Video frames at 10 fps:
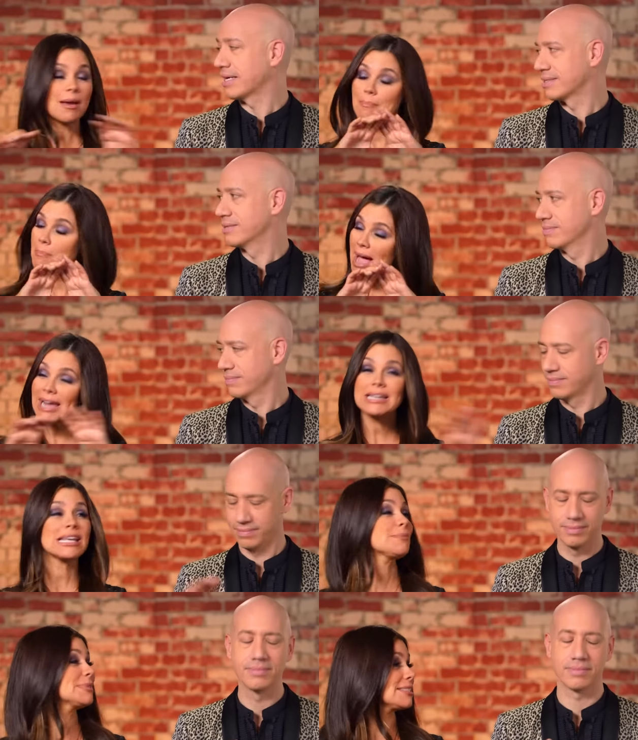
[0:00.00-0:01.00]
Speaker 1: Yes. My
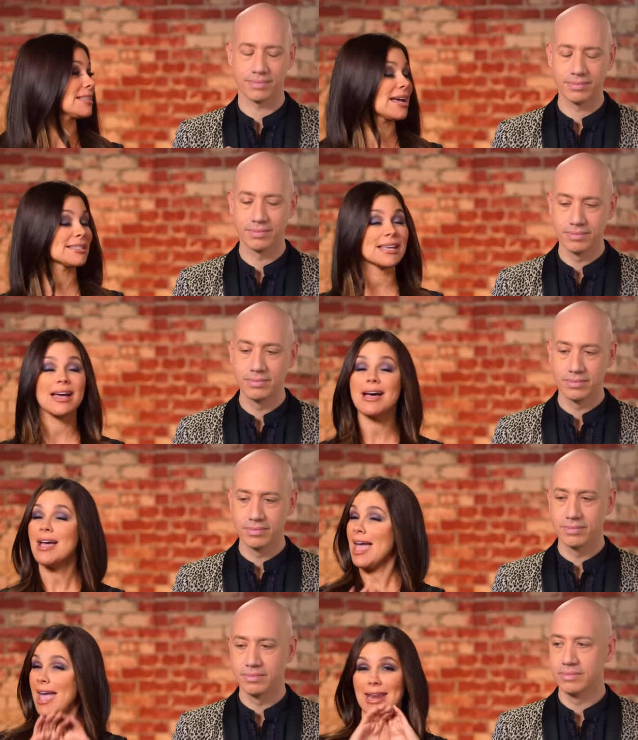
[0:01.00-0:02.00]
name is Alyza,
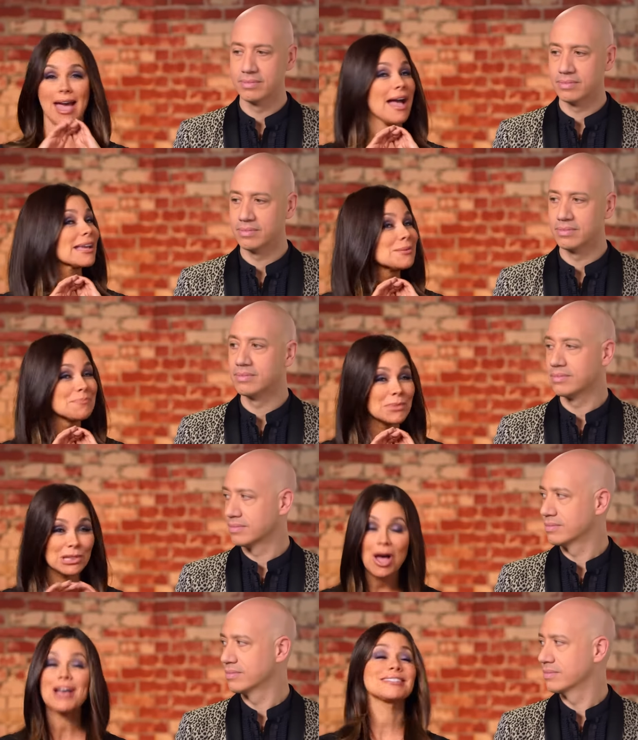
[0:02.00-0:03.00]
and I am
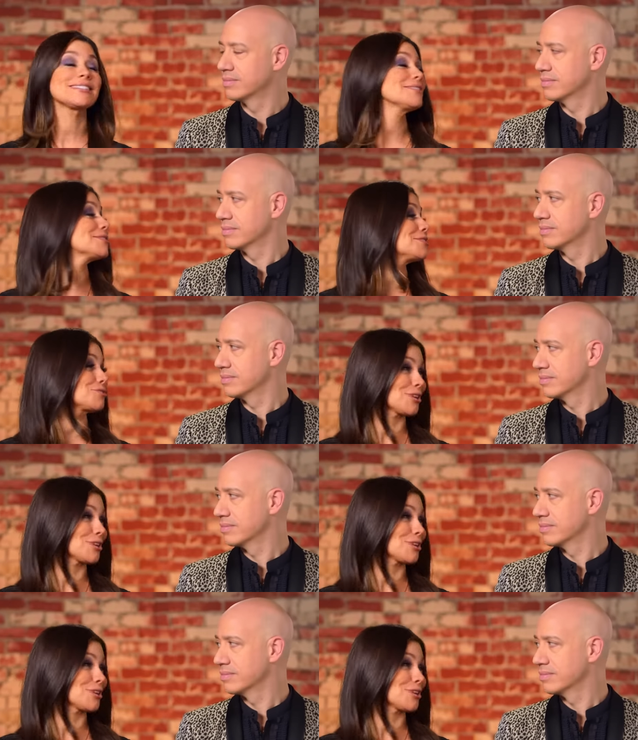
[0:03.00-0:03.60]
lost in this